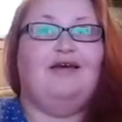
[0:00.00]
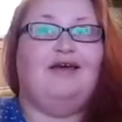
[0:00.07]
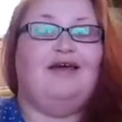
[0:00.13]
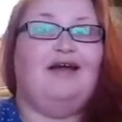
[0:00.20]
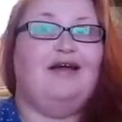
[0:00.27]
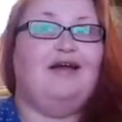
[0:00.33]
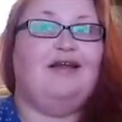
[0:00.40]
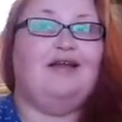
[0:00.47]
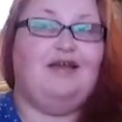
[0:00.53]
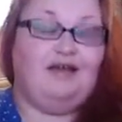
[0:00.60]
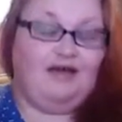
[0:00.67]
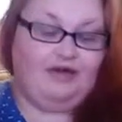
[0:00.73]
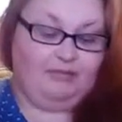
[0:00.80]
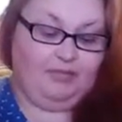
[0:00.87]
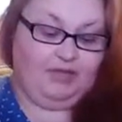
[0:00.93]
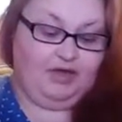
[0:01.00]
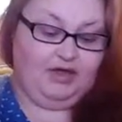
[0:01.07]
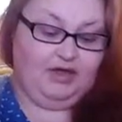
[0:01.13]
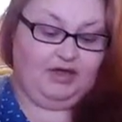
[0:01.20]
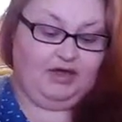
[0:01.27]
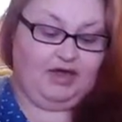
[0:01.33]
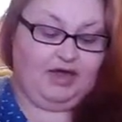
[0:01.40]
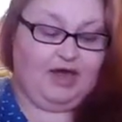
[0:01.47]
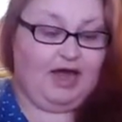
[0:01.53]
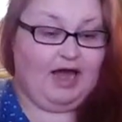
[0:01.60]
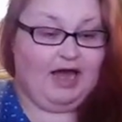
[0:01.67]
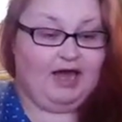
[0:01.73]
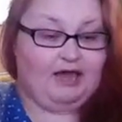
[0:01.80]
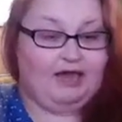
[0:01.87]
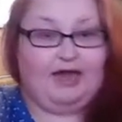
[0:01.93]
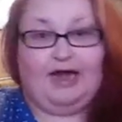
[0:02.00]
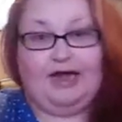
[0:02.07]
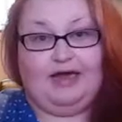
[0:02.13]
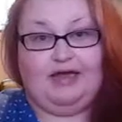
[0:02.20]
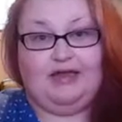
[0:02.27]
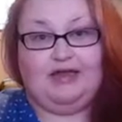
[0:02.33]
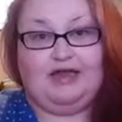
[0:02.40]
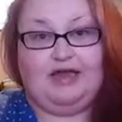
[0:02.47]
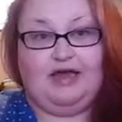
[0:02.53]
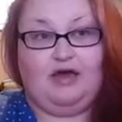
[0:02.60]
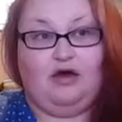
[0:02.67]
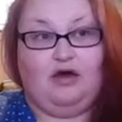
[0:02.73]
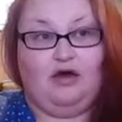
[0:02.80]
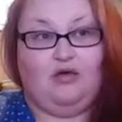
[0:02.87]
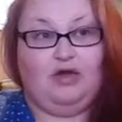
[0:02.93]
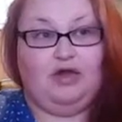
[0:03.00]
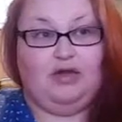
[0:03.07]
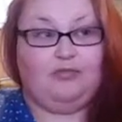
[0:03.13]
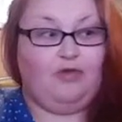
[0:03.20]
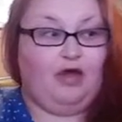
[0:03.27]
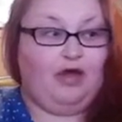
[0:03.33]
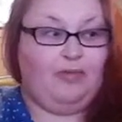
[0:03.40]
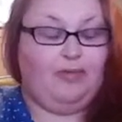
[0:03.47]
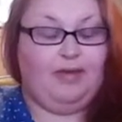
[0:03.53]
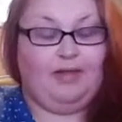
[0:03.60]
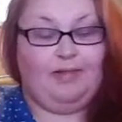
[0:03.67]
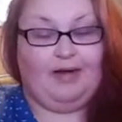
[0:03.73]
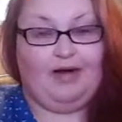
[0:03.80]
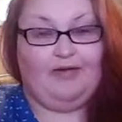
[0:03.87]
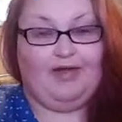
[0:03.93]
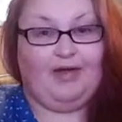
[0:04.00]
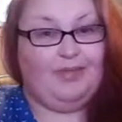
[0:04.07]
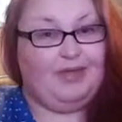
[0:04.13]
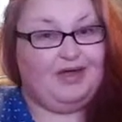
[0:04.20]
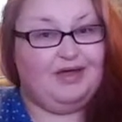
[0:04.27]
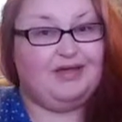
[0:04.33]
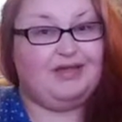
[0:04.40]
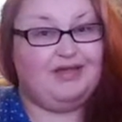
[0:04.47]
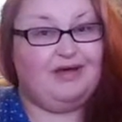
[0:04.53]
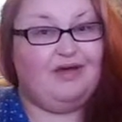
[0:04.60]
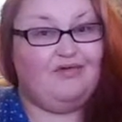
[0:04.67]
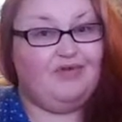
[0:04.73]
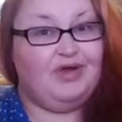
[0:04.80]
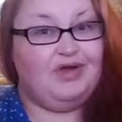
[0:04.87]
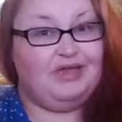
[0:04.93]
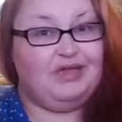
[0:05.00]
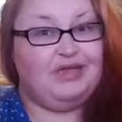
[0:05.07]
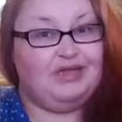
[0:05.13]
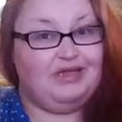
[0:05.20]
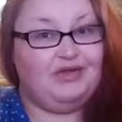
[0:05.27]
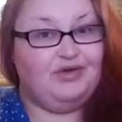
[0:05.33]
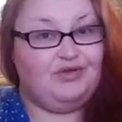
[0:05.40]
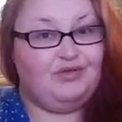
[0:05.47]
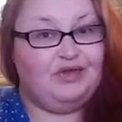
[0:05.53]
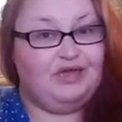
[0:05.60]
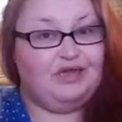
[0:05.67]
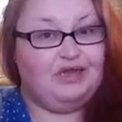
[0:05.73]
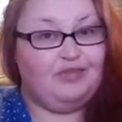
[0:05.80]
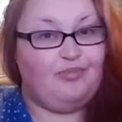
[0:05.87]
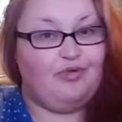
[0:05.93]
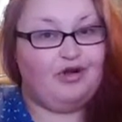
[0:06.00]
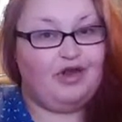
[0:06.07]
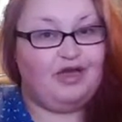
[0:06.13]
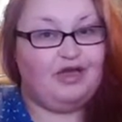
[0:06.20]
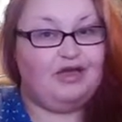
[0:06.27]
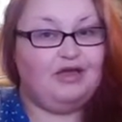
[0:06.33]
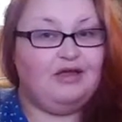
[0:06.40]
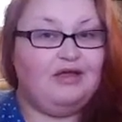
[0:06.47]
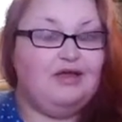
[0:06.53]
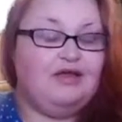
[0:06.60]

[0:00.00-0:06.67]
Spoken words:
And I can't lie and say, oh, well, I'm not happy about that, because I really do need the break.